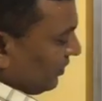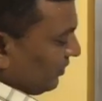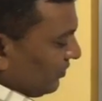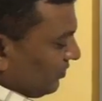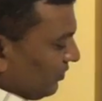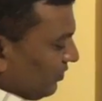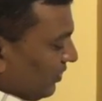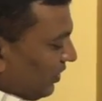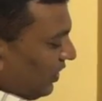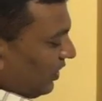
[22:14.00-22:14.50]

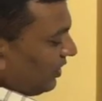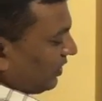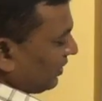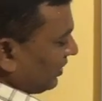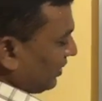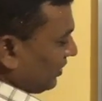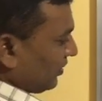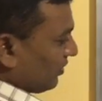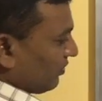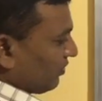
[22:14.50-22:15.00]
So
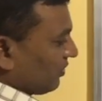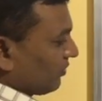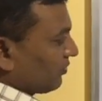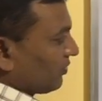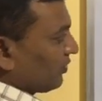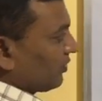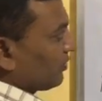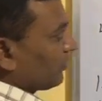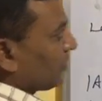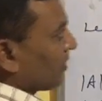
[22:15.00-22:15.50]
directly now I am
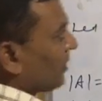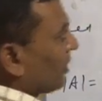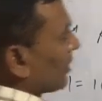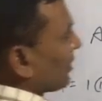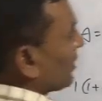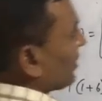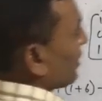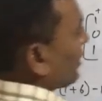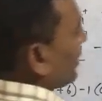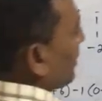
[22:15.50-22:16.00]
going to
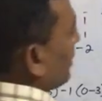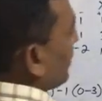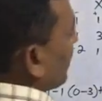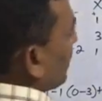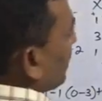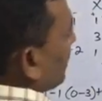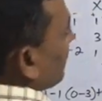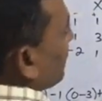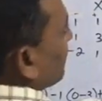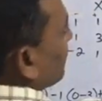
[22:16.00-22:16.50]
take
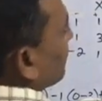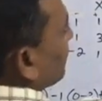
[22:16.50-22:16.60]
here,